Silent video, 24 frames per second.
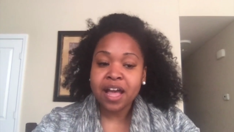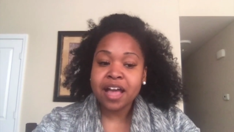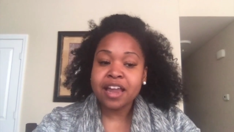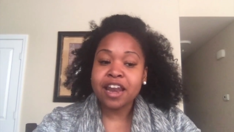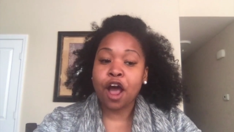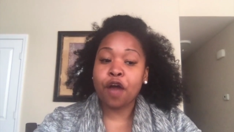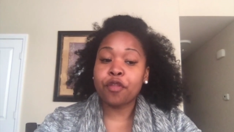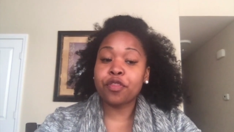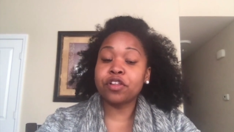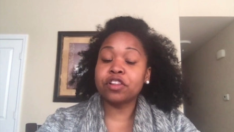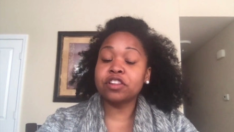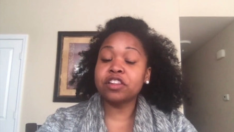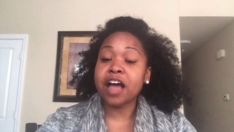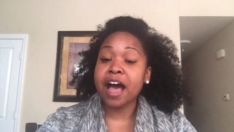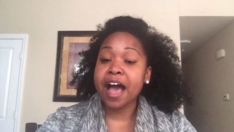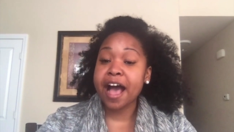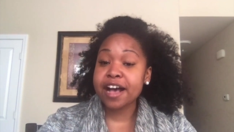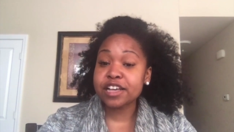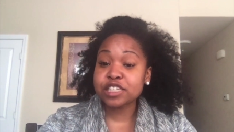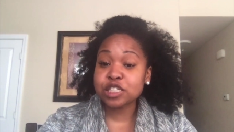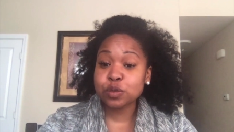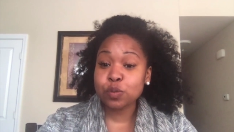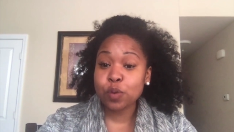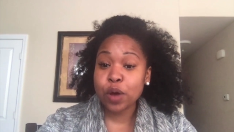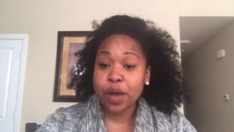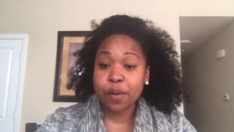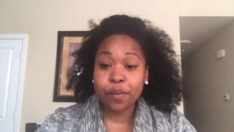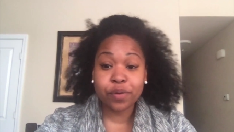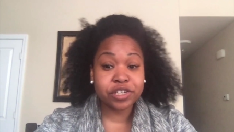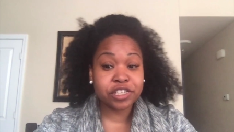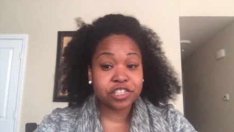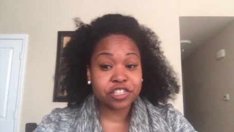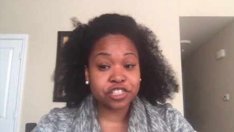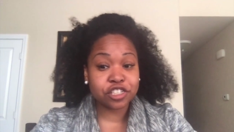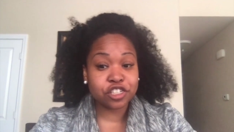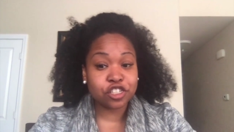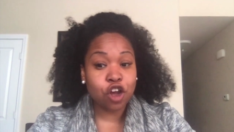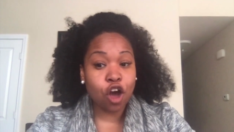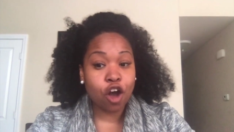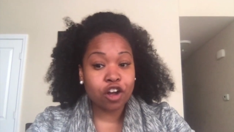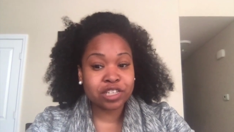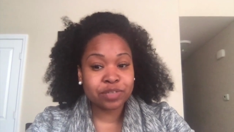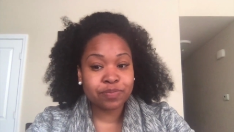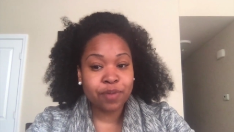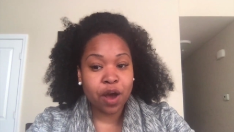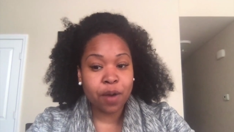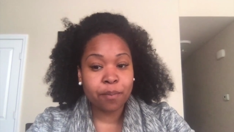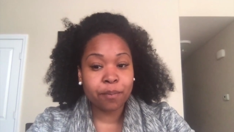Now, the last way, which isn't talked
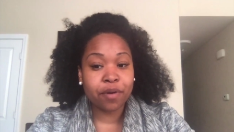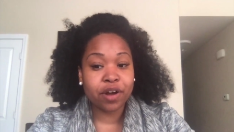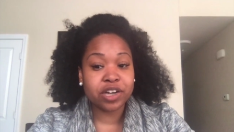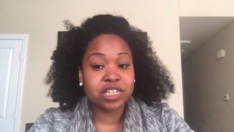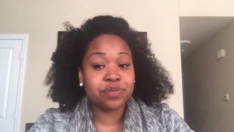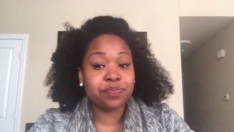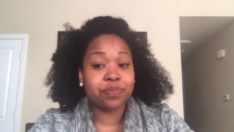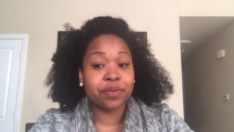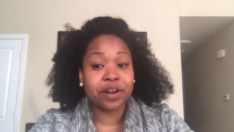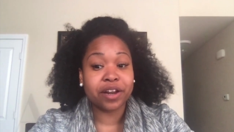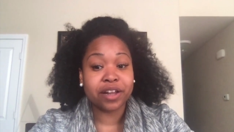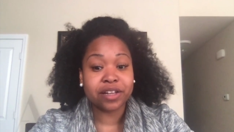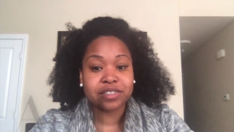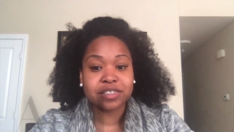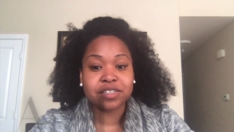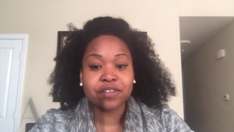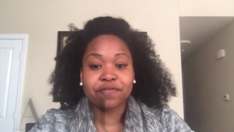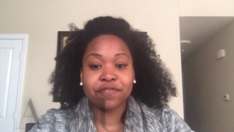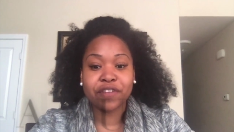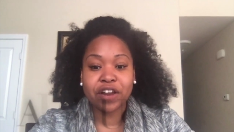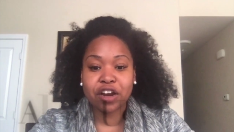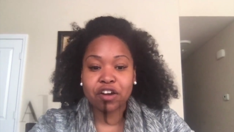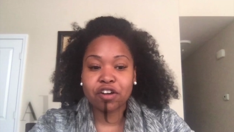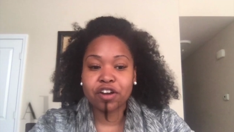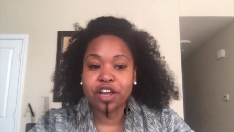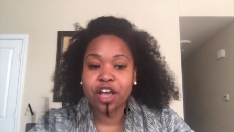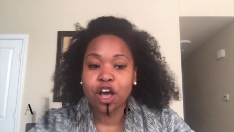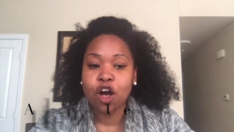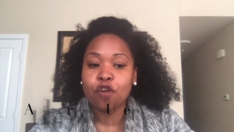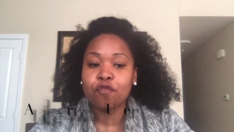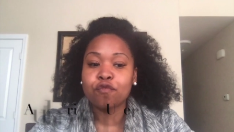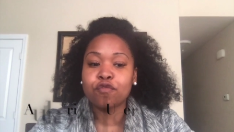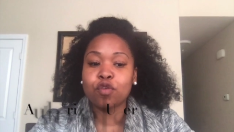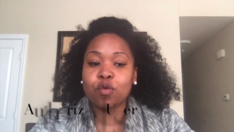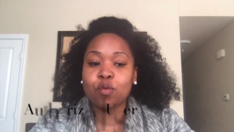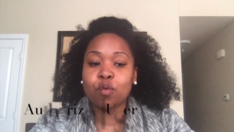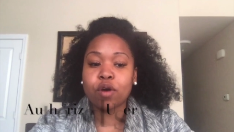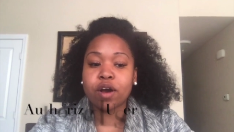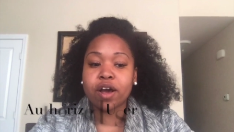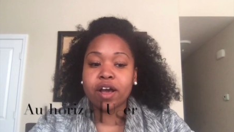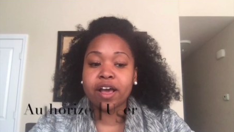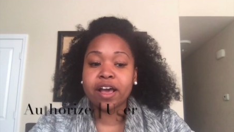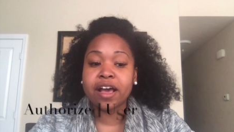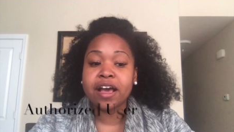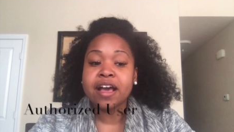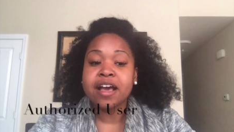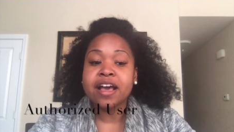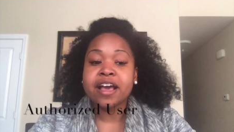about much, but it's a very helpful
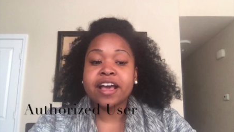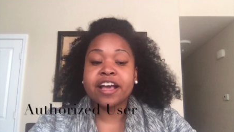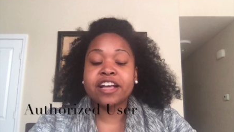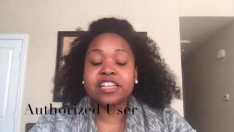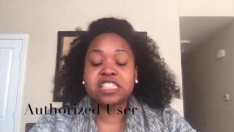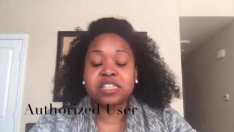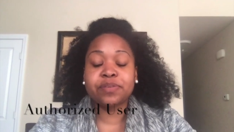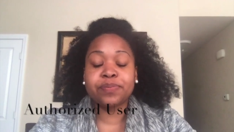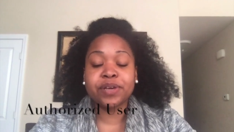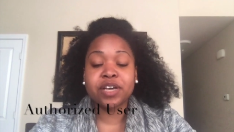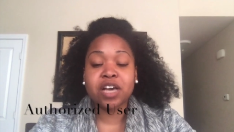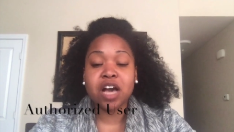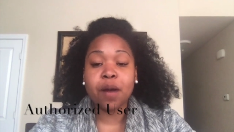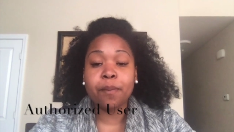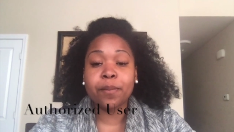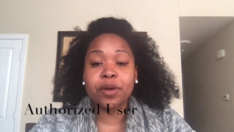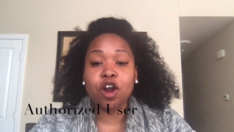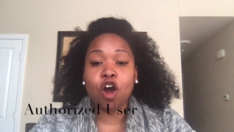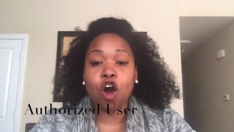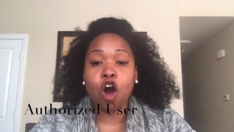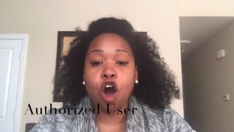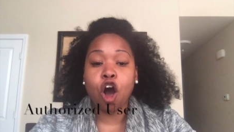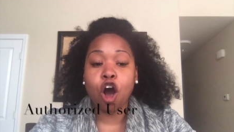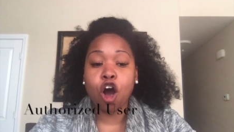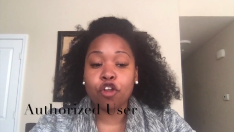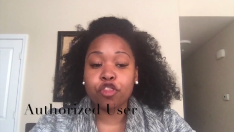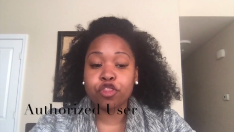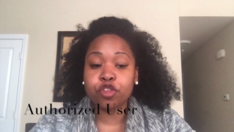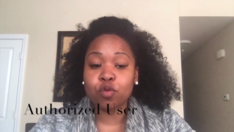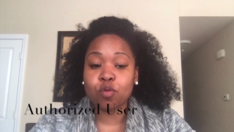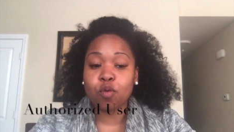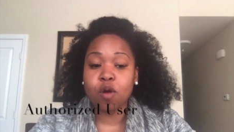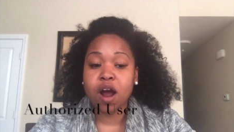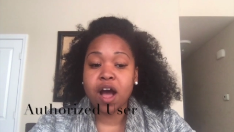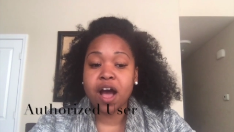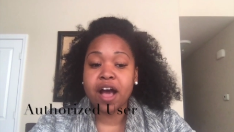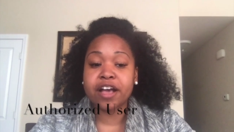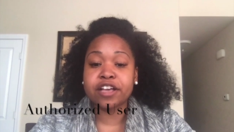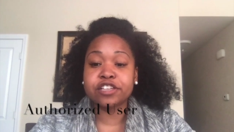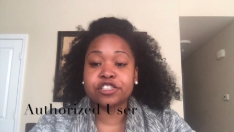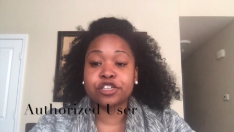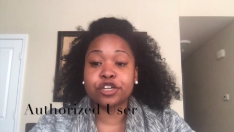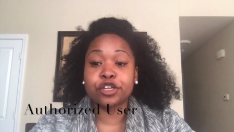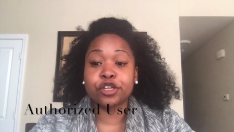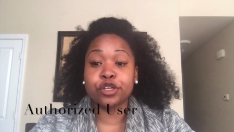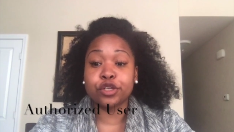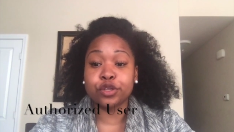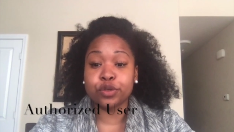way, is to become an authorized
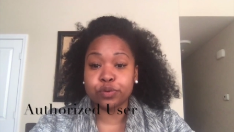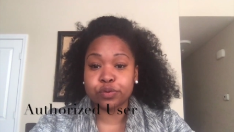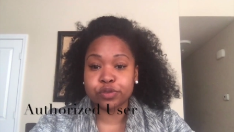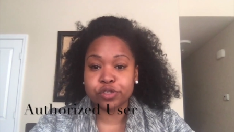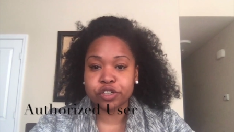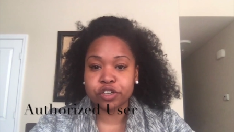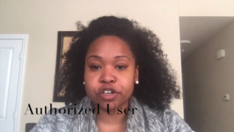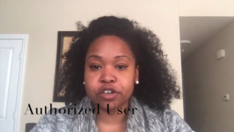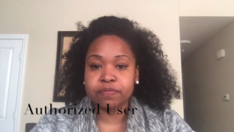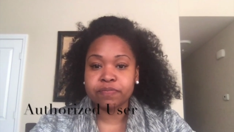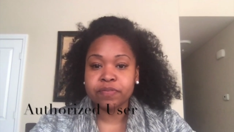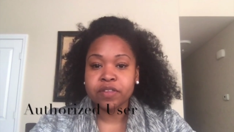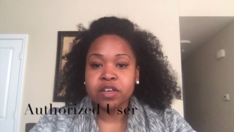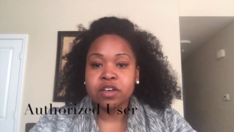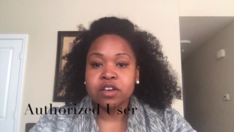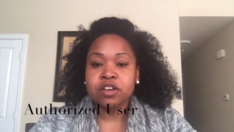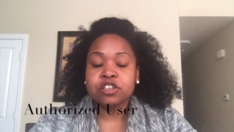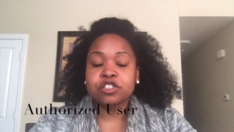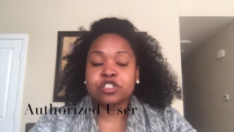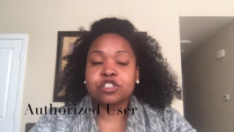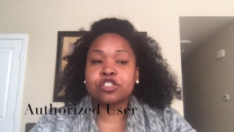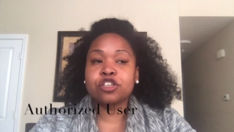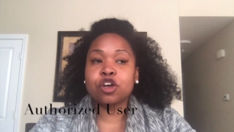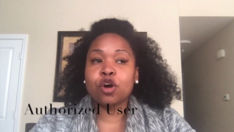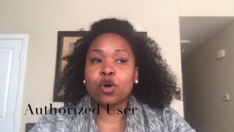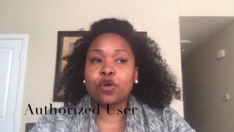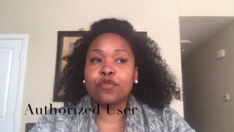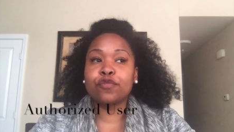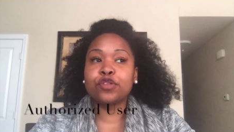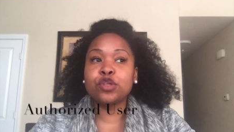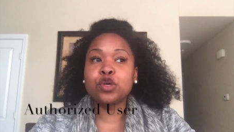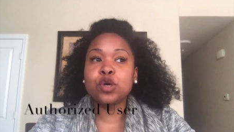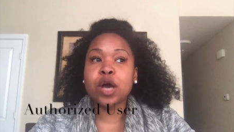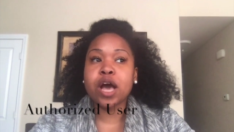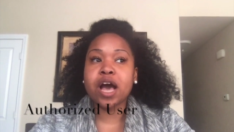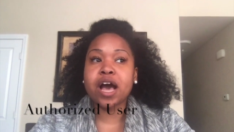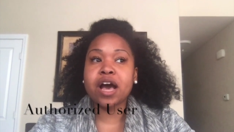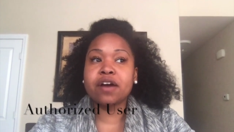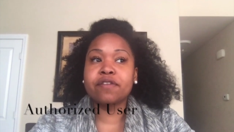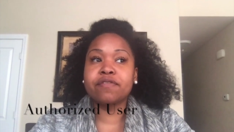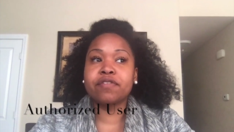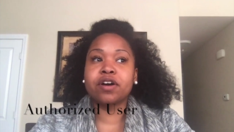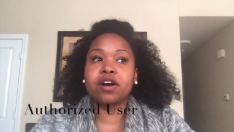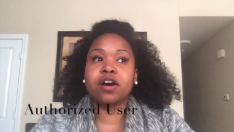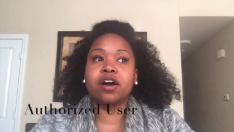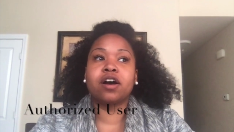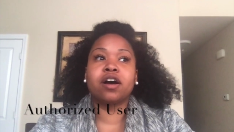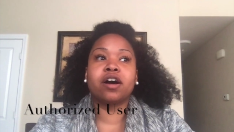user. So if you have
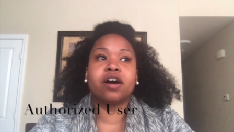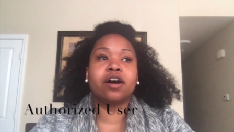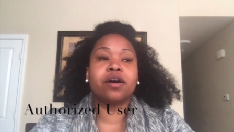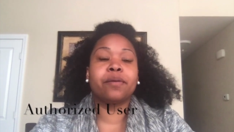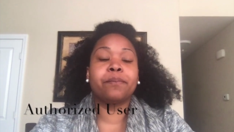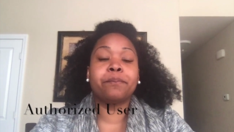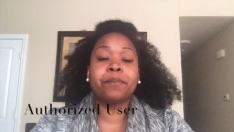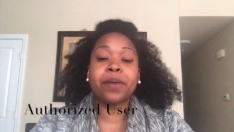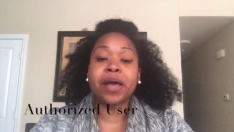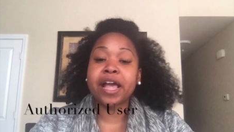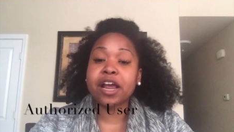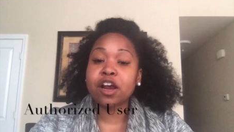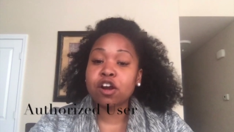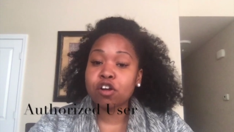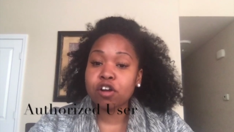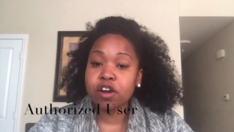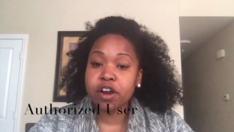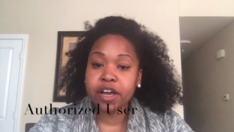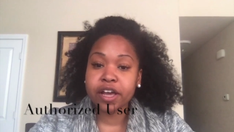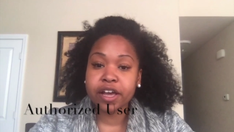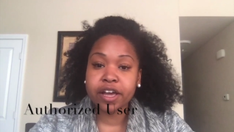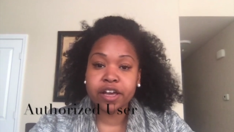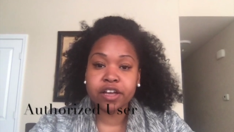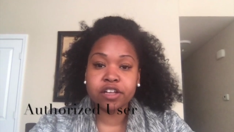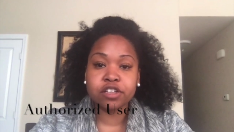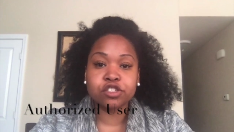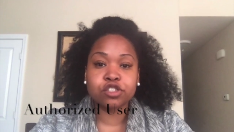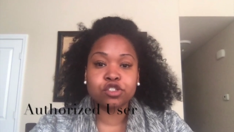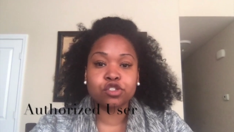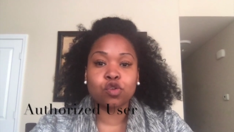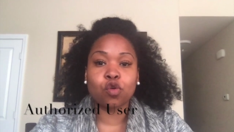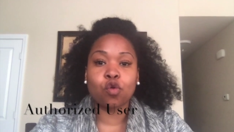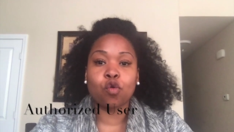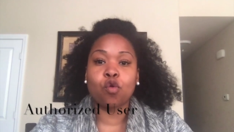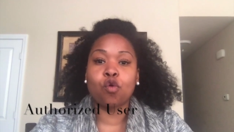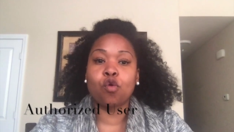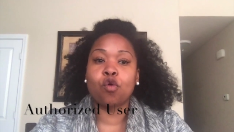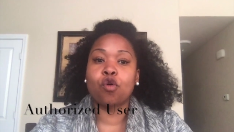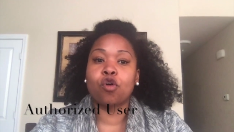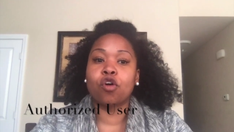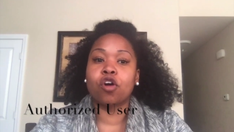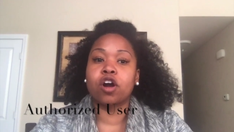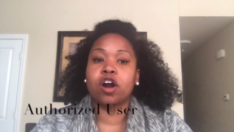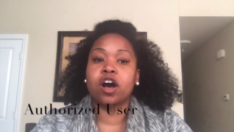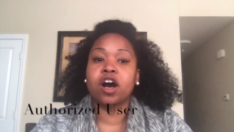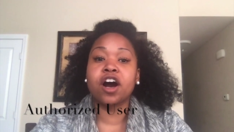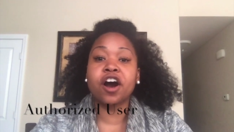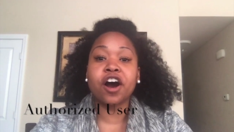a parent
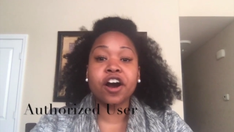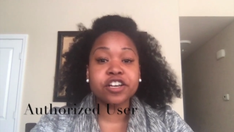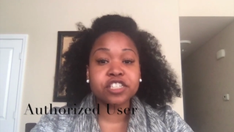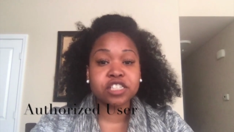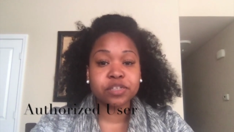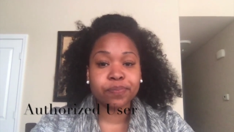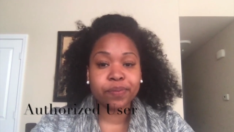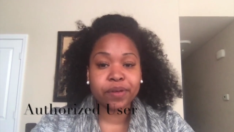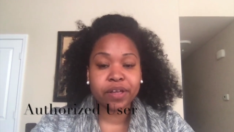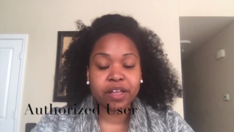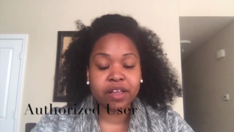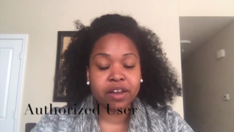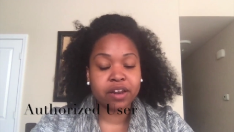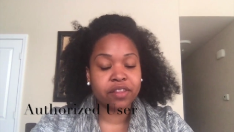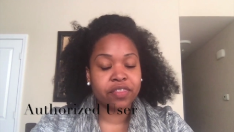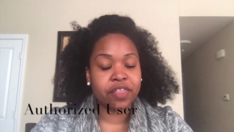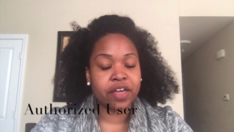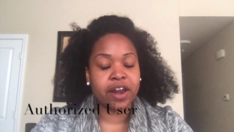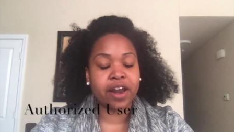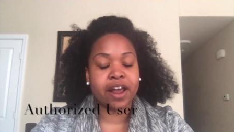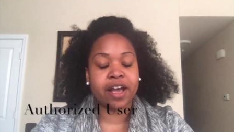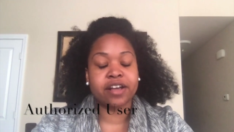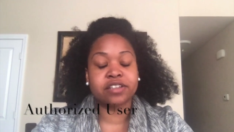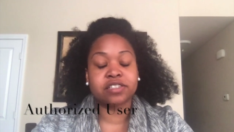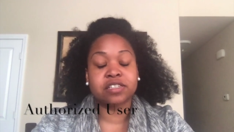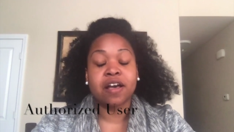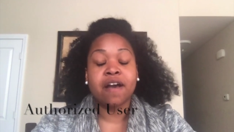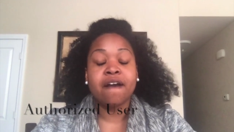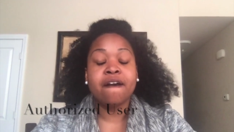or a husband that has